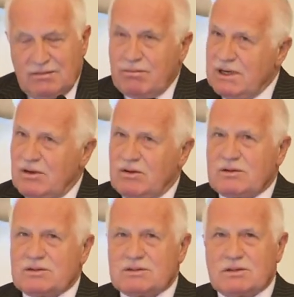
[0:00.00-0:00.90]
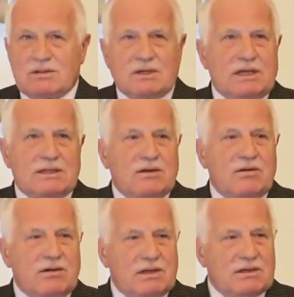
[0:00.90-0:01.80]
belongs to the
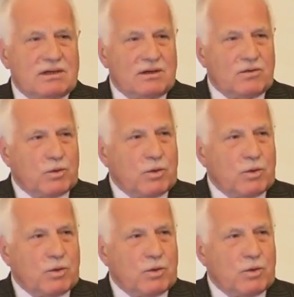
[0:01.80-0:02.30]
category of